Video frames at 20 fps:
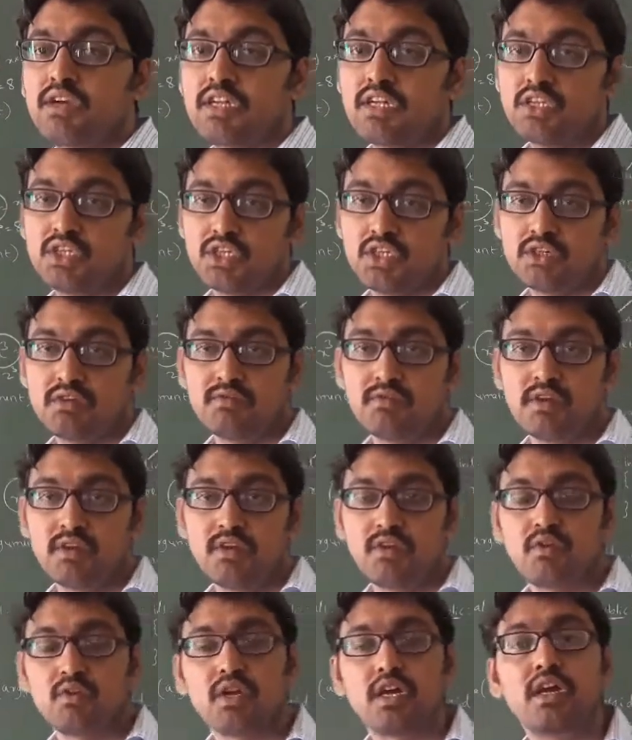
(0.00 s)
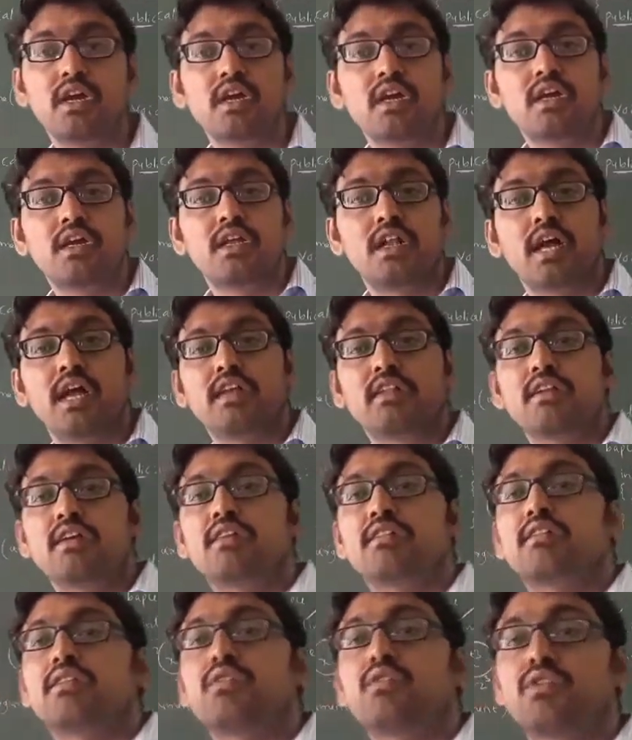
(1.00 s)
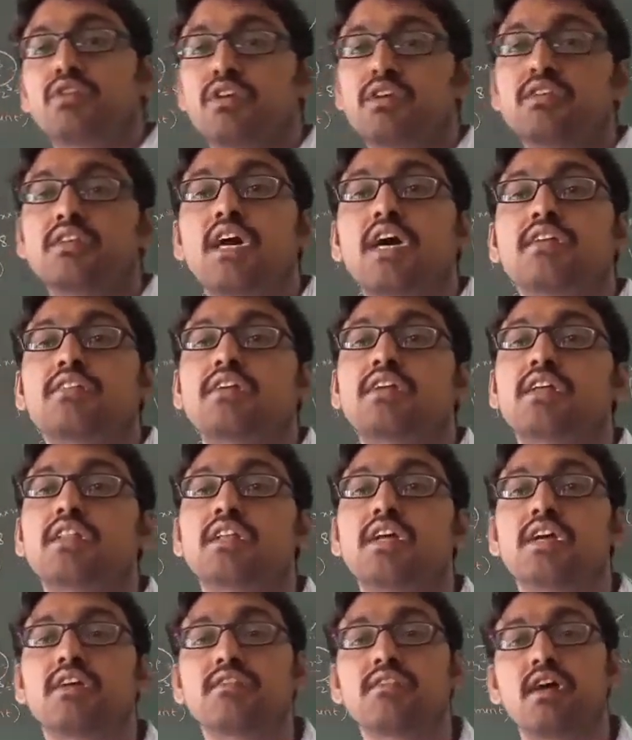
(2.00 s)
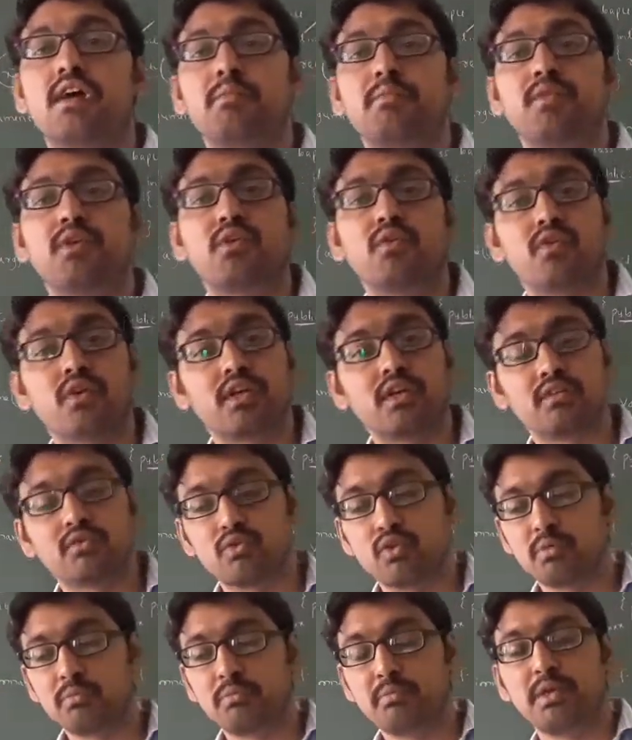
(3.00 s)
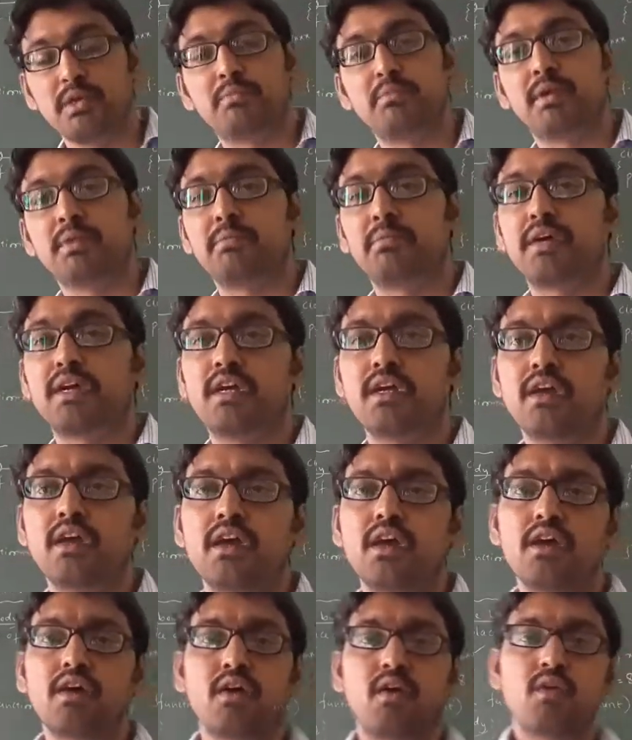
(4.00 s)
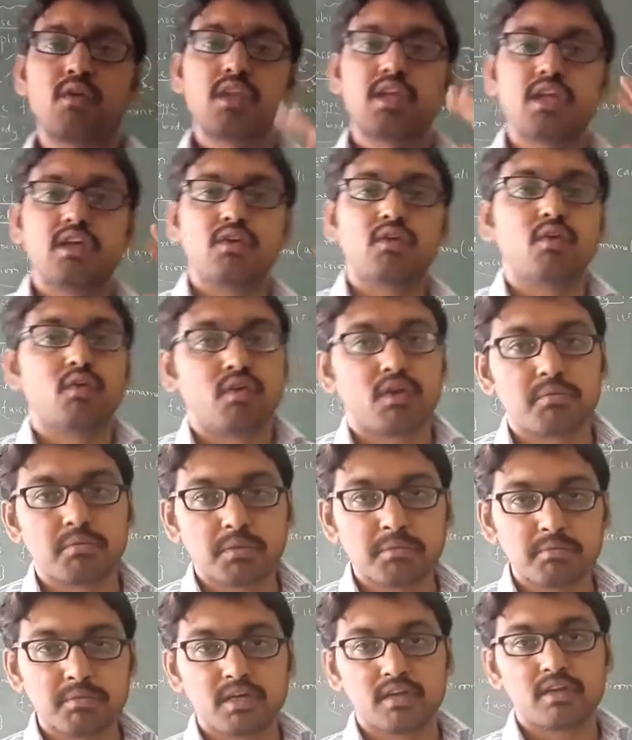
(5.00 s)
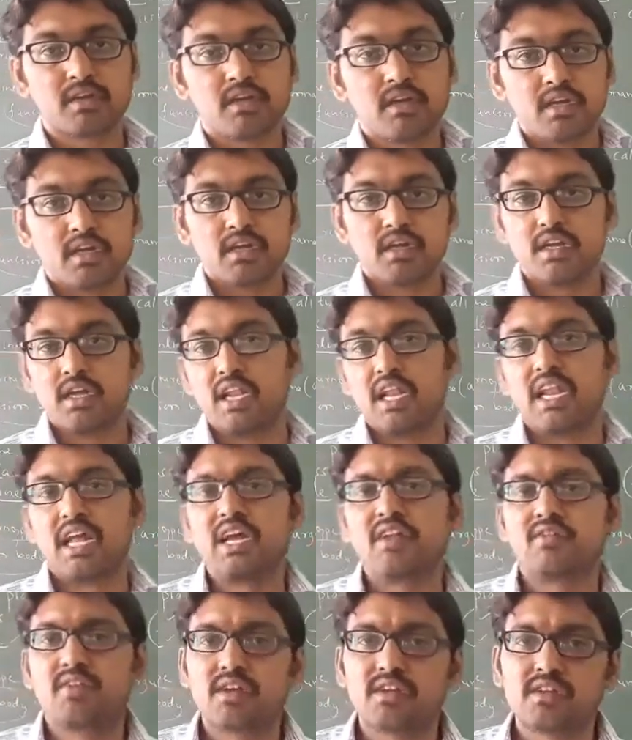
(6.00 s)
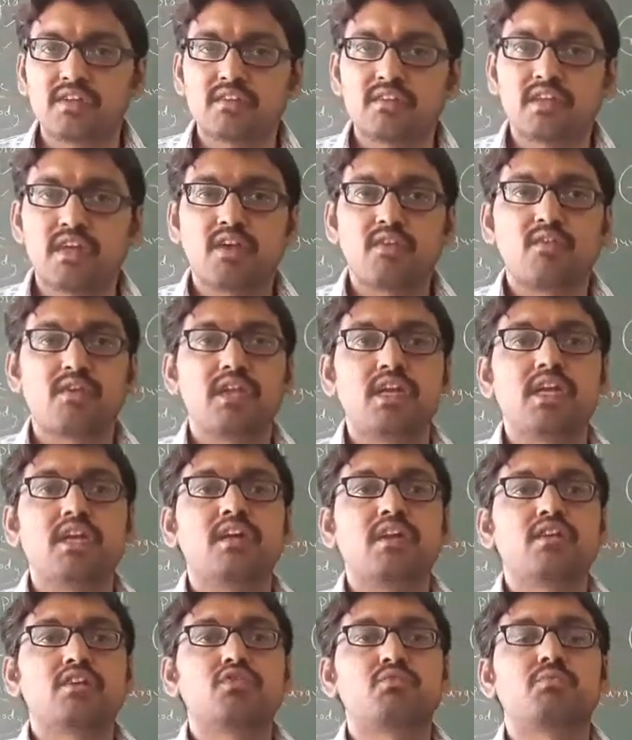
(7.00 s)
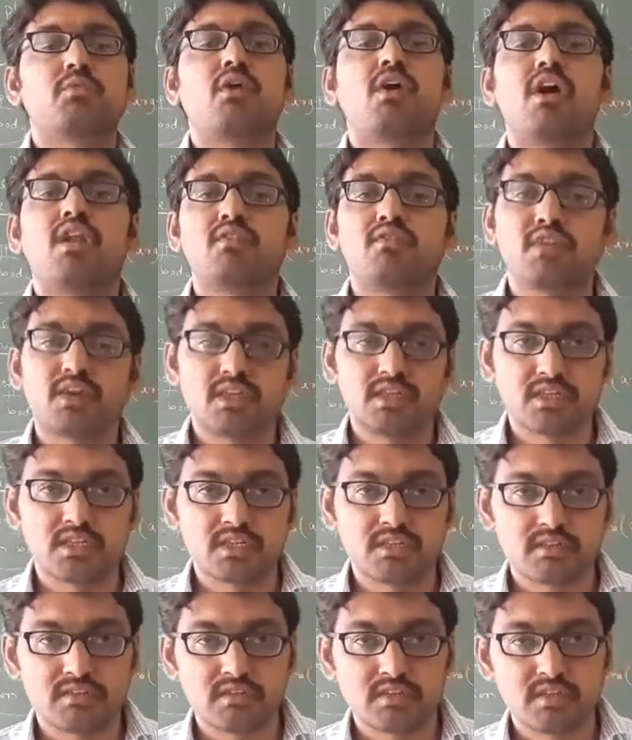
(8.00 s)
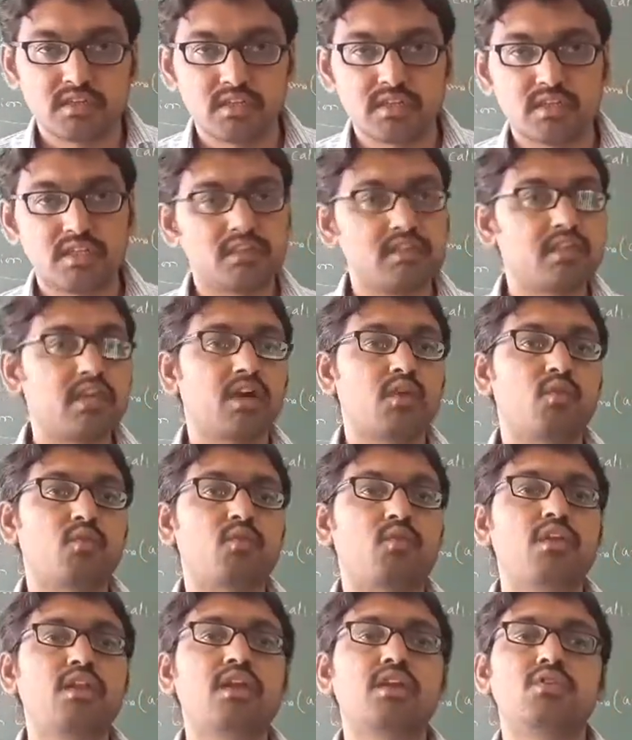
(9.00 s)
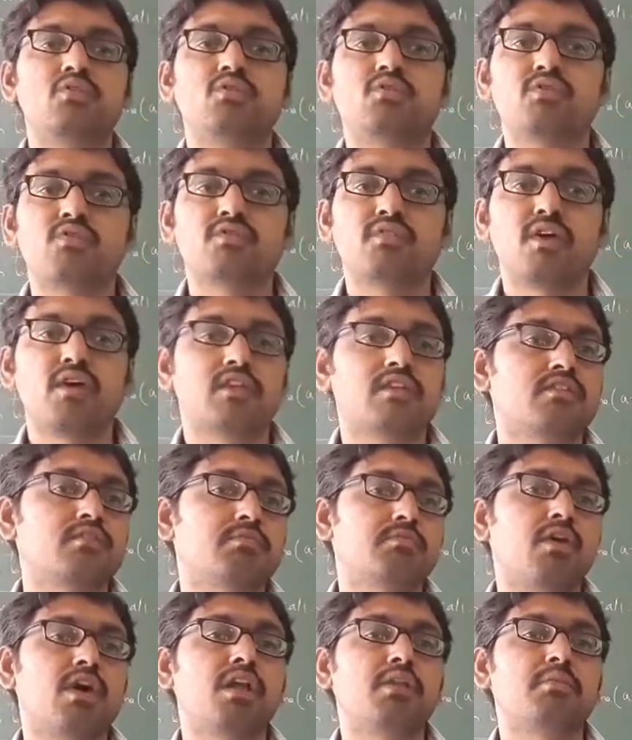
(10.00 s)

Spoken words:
Okay, like this questions asked in the exam. Okay, so be prepared. Only you have to remember inline functions are very small functions. These are only used for a small program.